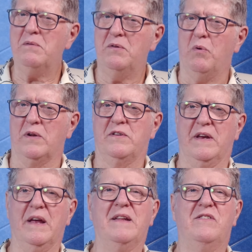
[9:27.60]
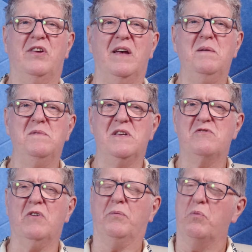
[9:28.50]
was watching, at times it
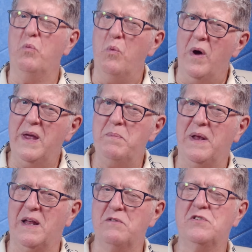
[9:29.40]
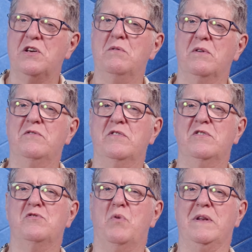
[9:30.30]
dropped way below two
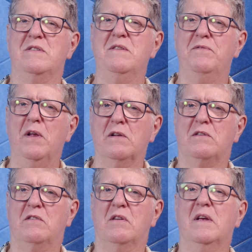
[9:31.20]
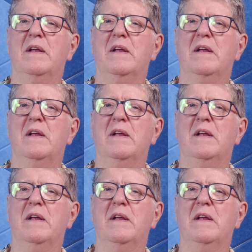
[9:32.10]
hundred twenty volts.